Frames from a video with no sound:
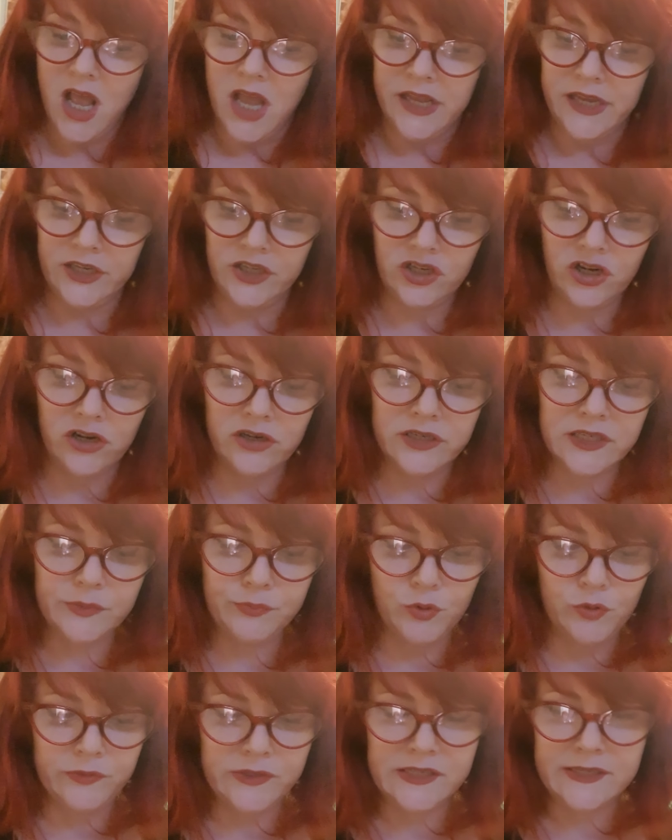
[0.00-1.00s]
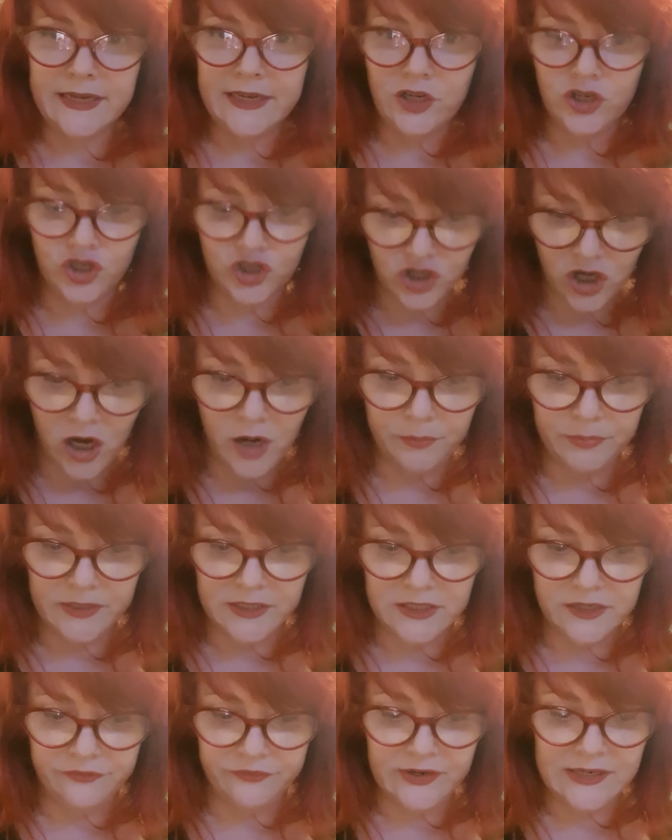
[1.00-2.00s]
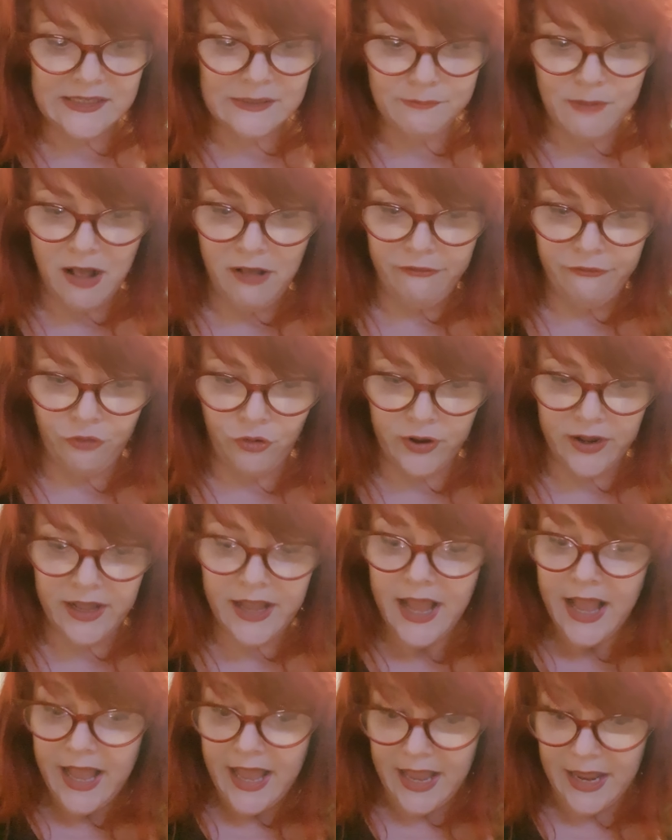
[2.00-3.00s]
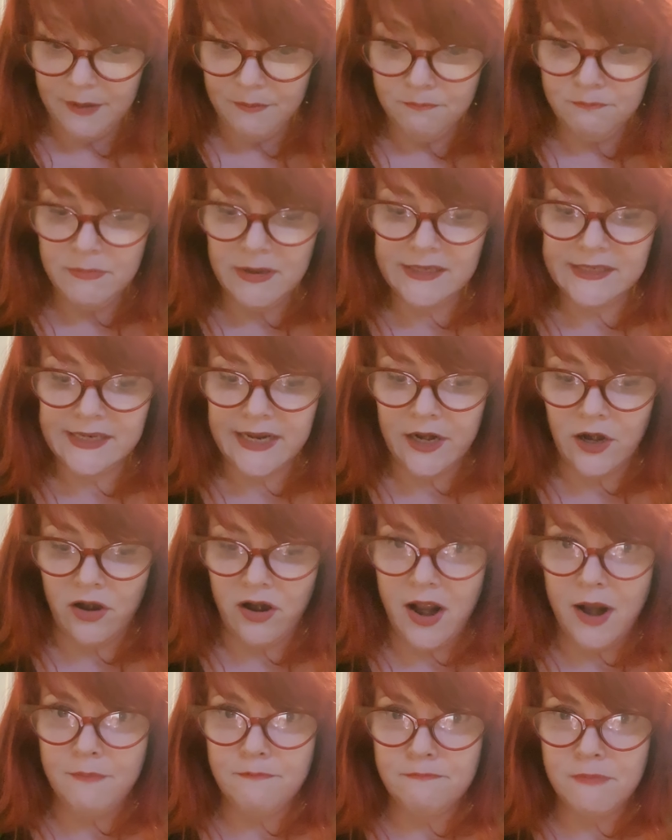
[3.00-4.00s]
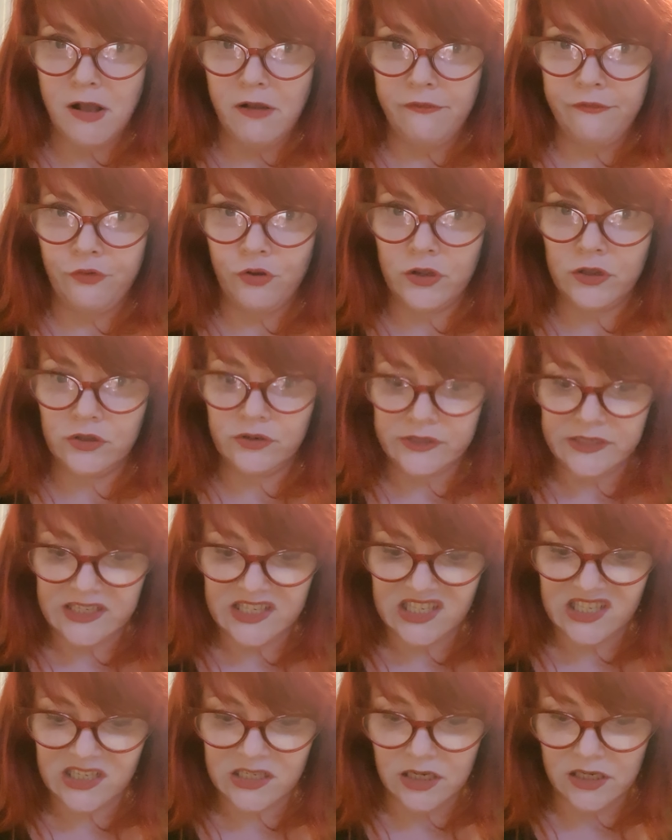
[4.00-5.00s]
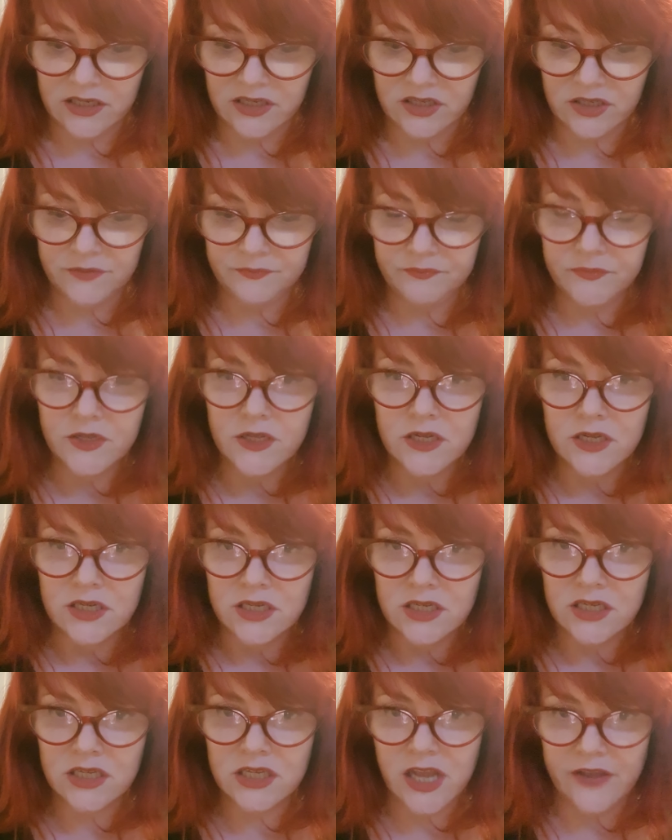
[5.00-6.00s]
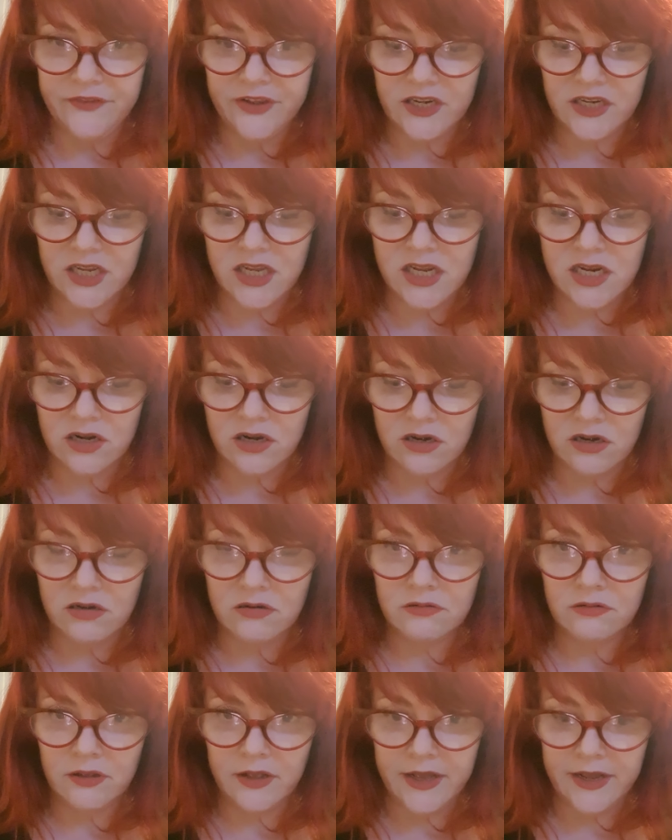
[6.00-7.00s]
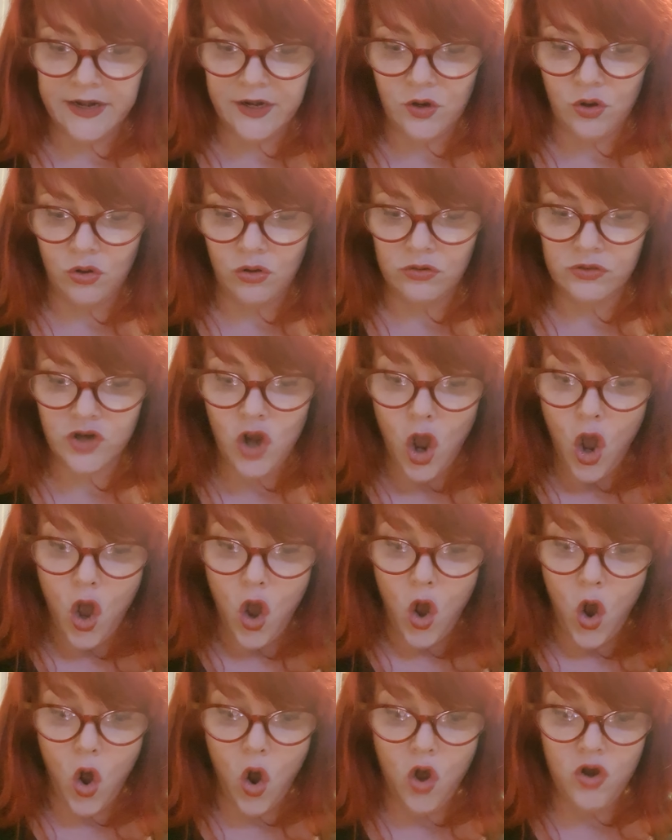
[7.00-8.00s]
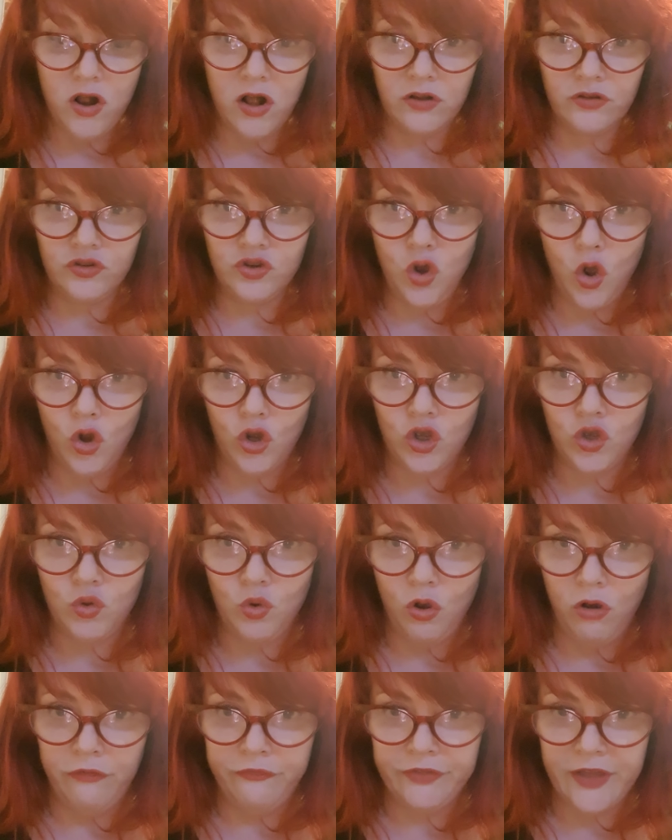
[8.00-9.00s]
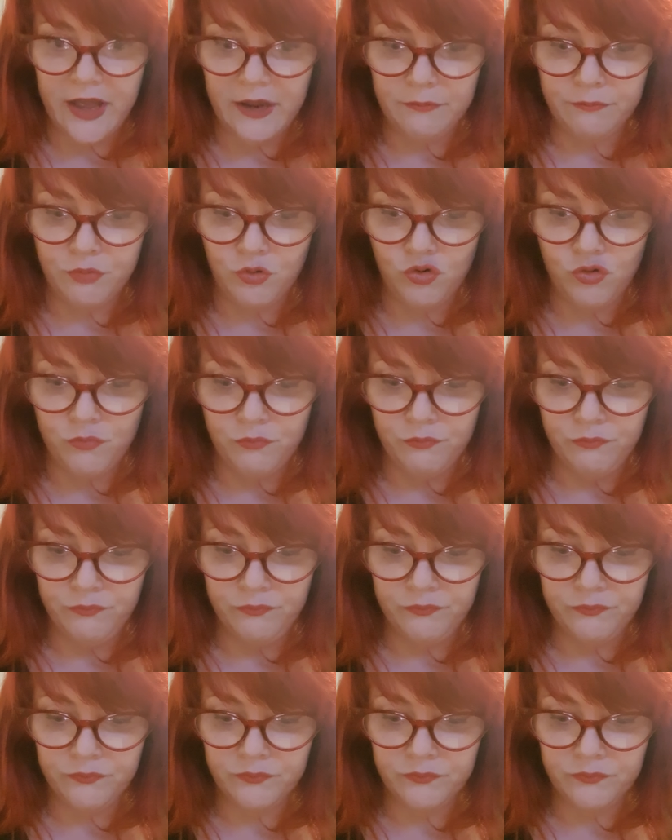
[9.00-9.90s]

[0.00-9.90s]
He turned his broomstick sharply to face Malfoy in mid-air, and Malfoy looked stunned. "Give it here," Harry called, "or I'll knock you off that broom."